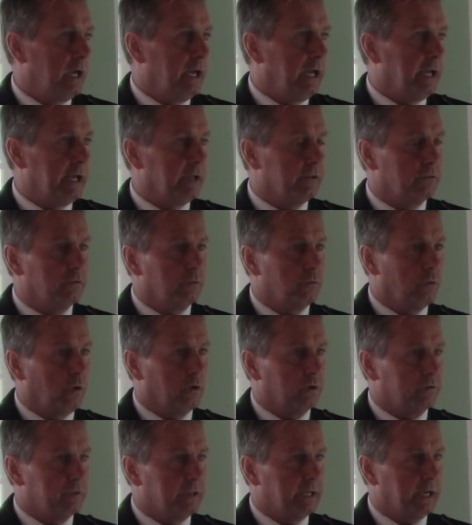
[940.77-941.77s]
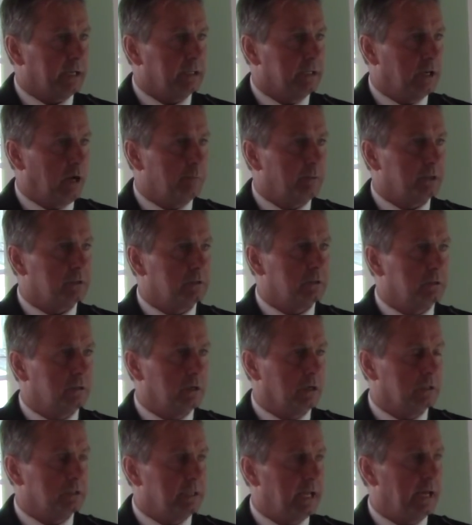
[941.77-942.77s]
And through all of the economic
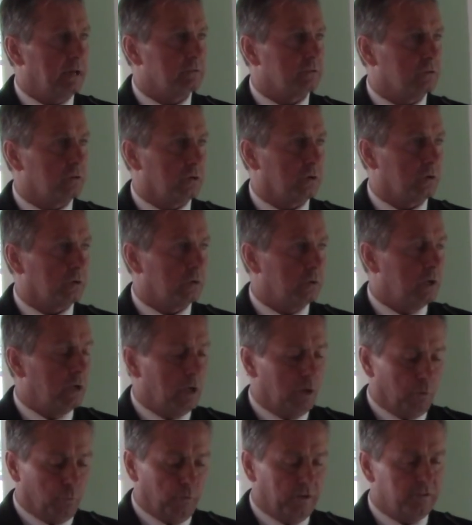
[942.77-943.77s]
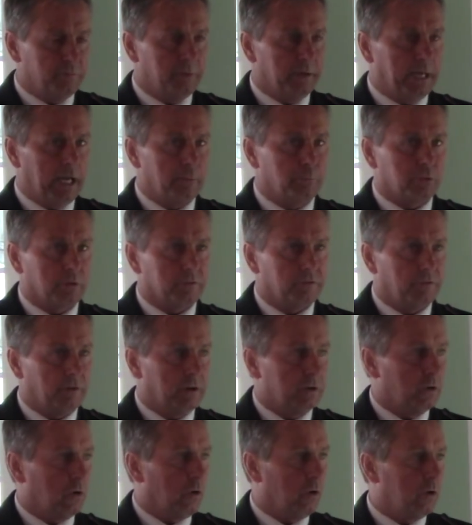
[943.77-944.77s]
downturn, we've been able to
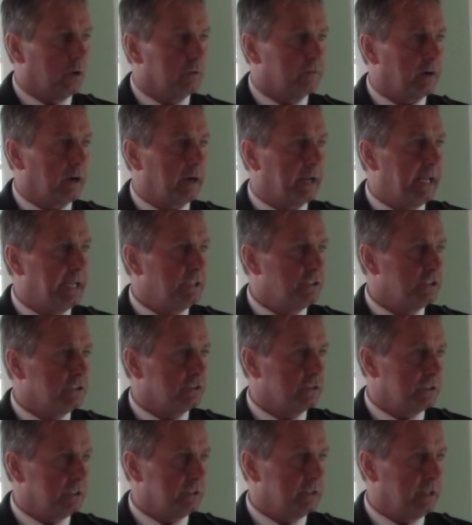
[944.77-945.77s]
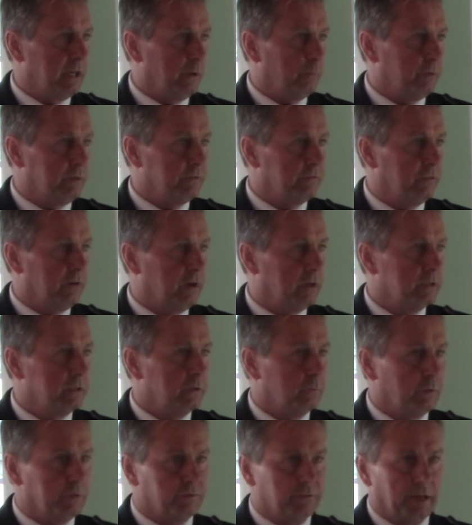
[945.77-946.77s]
fund all of our agencies that we
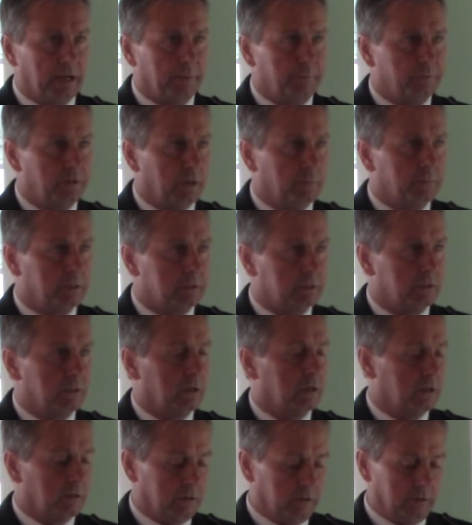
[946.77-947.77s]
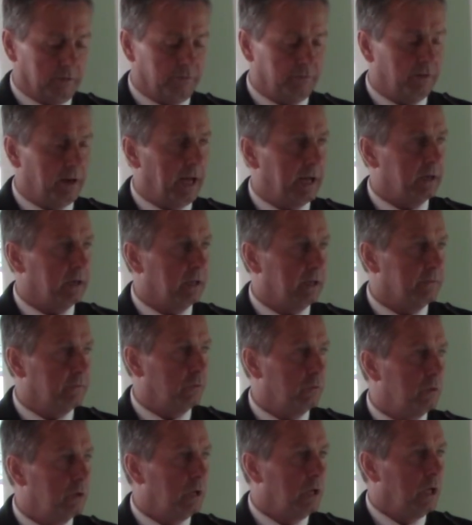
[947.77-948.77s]
fund. We've kept them at a flat
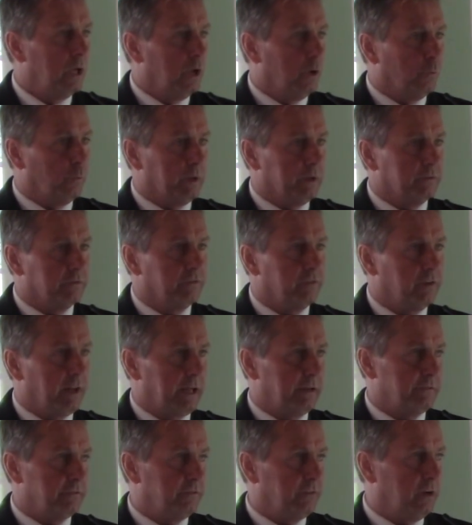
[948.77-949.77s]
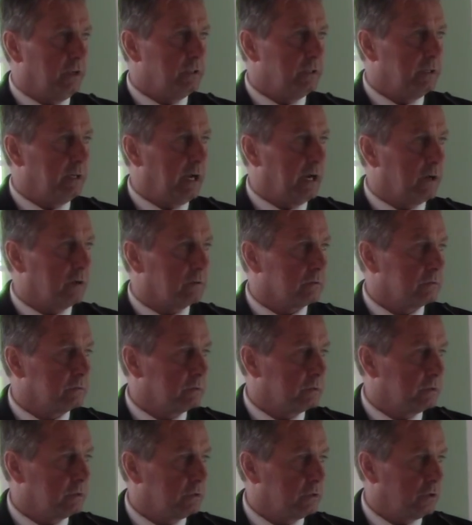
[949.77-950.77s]
level. We've flat funded our
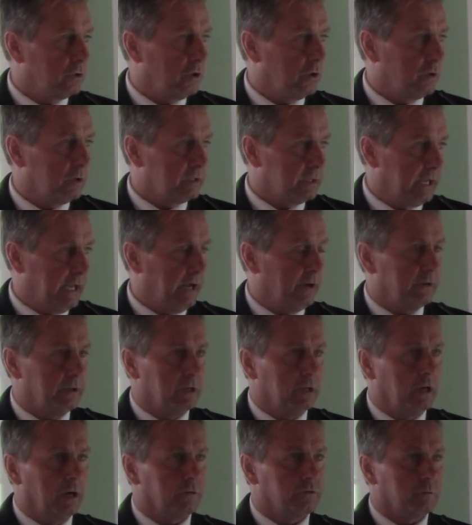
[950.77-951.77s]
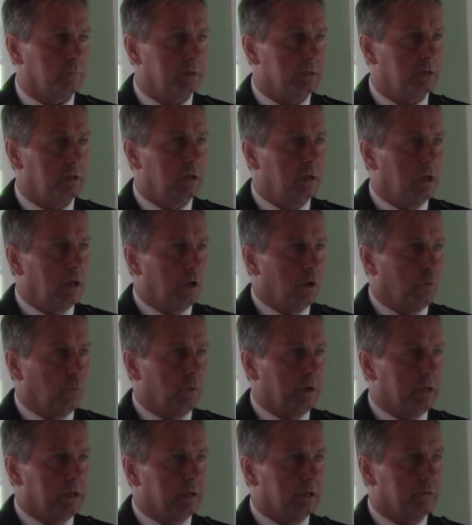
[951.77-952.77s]
current county government.
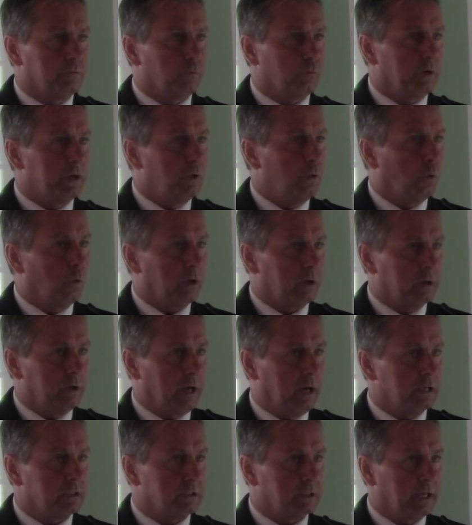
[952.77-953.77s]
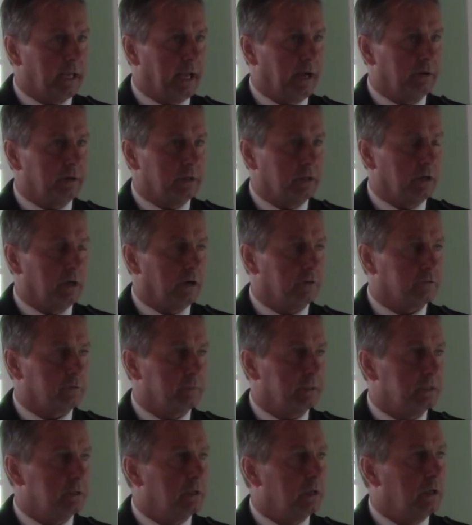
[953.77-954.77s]
We have reorganized county
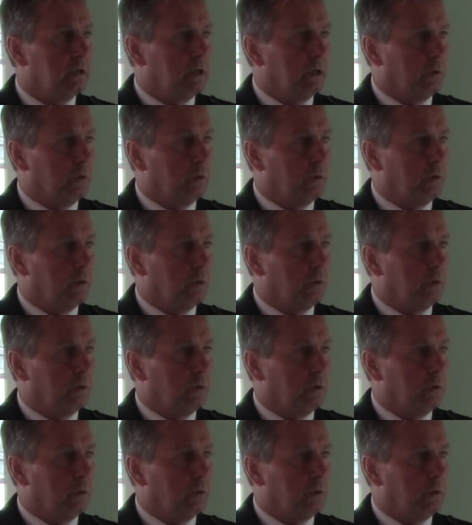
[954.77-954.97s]
government.